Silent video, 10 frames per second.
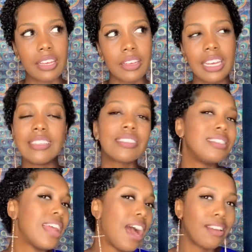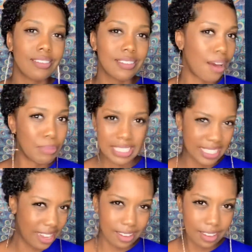it's not a
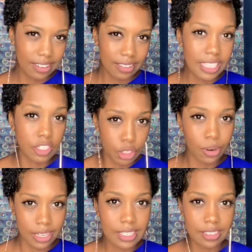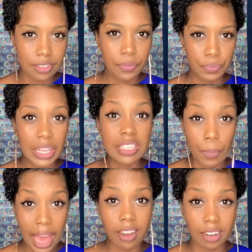mistake. It's a choice. It's a
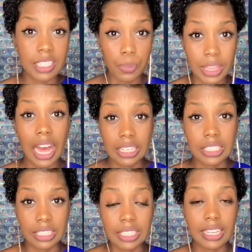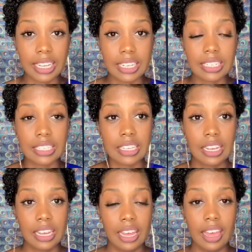pattern. It's a pathology. It is
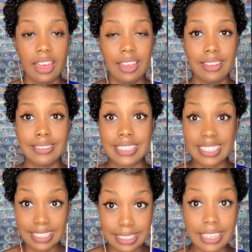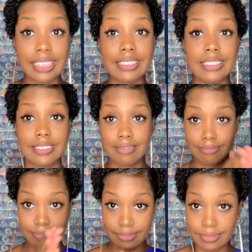a distinct,
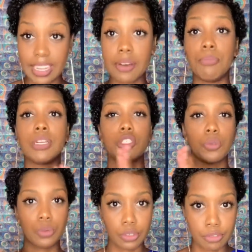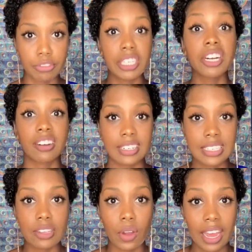habitual
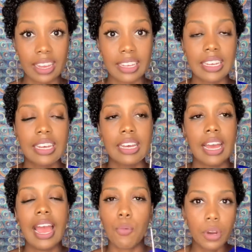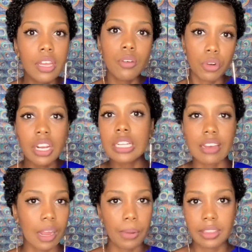reoccurrence, okay? And we're going to
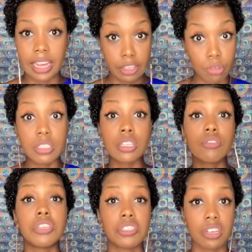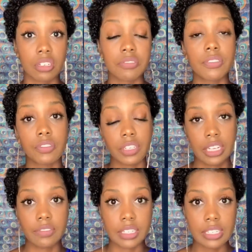talk about that. You still deserve
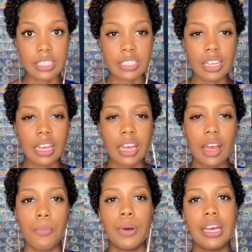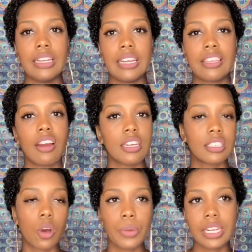forgiveness. But there are
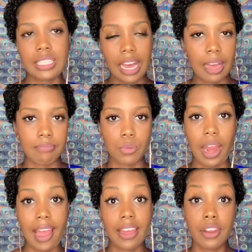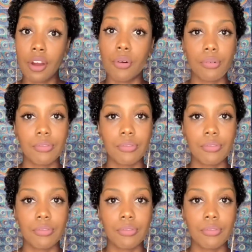so many times where I know